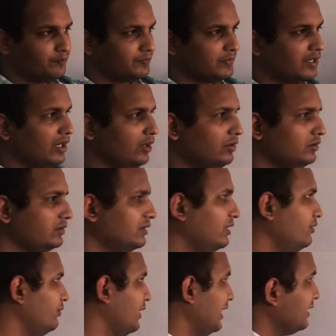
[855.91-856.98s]
Now sir,
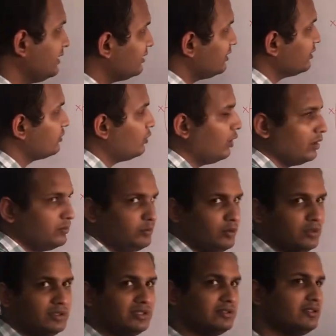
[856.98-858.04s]
why this is called
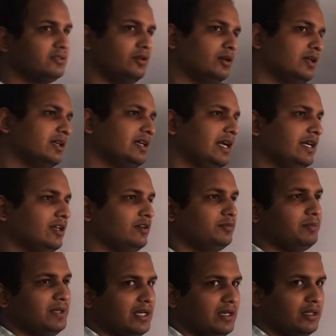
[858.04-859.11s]
pole? This is not a kind of
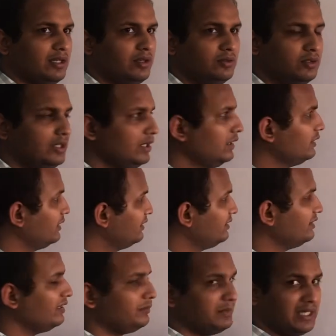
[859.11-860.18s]
mirror now. This
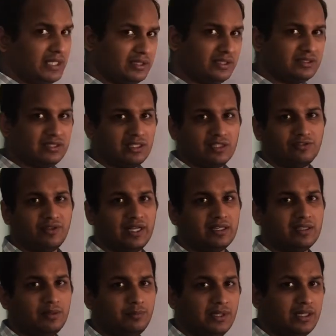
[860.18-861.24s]
is a mirror, this is a
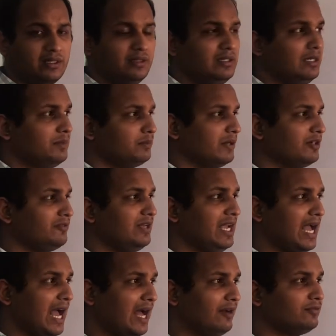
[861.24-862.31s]
spherical mirror, but we
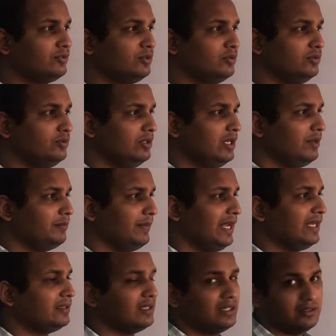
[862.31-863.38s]
have to
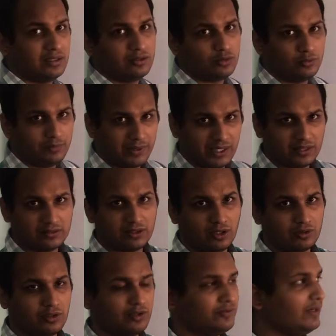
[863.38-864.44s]
make the other two mirrors
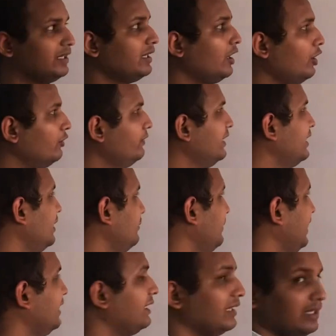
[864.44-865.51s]
out of it. How we can
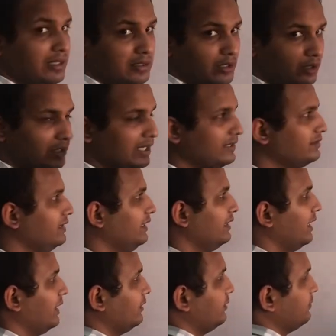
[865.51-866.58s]
make? Now let's see that.